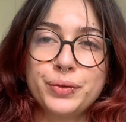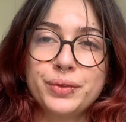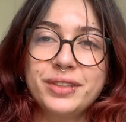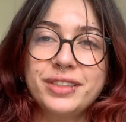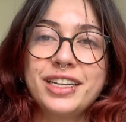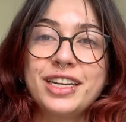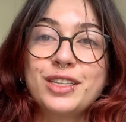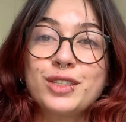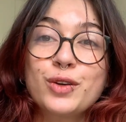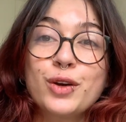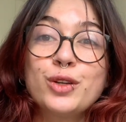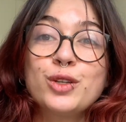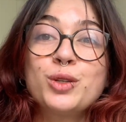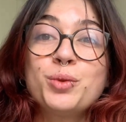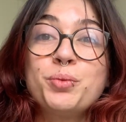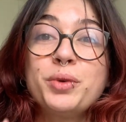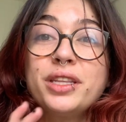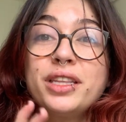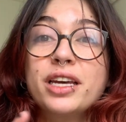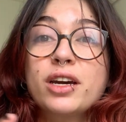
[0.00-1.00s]
that is going to
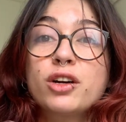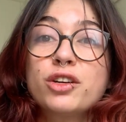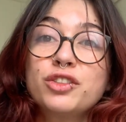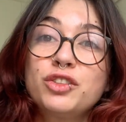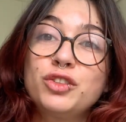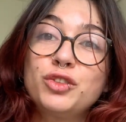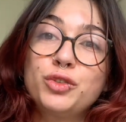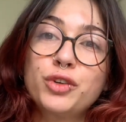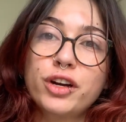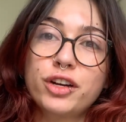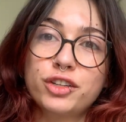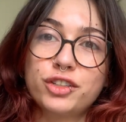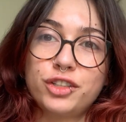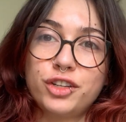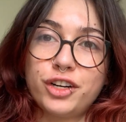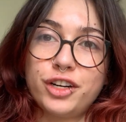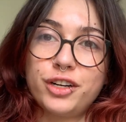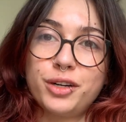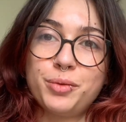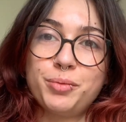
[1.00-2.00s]
be the
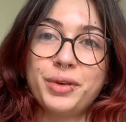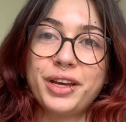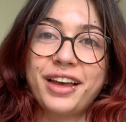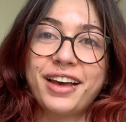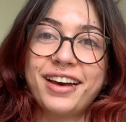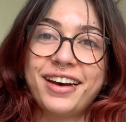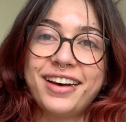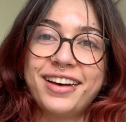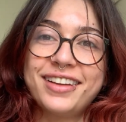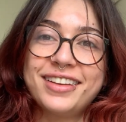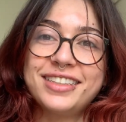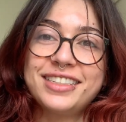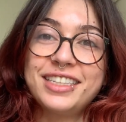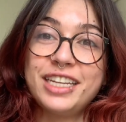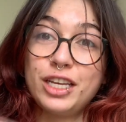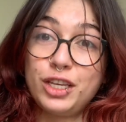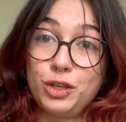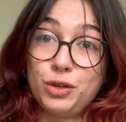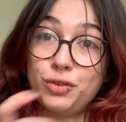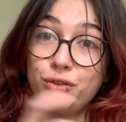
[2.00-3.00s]
constructor because they
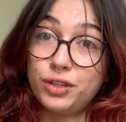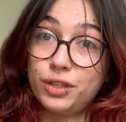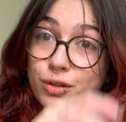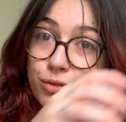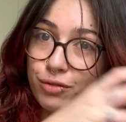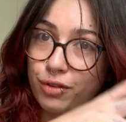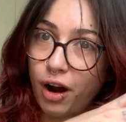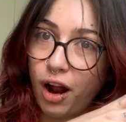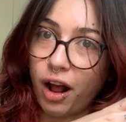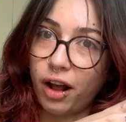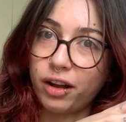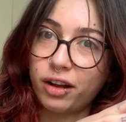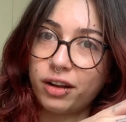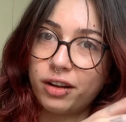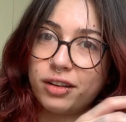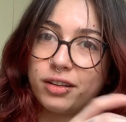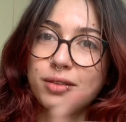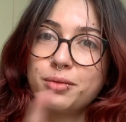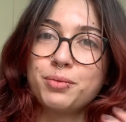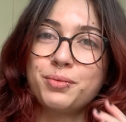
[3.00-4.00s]
use the rock,
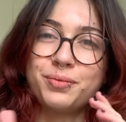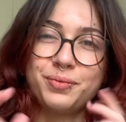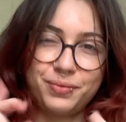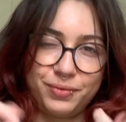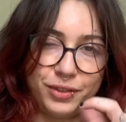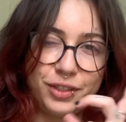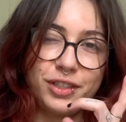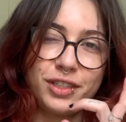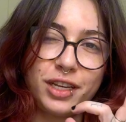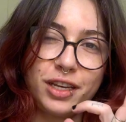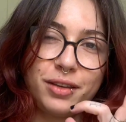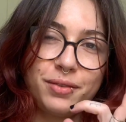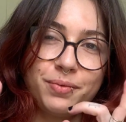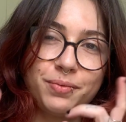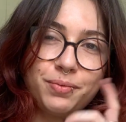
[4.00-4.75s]
you see?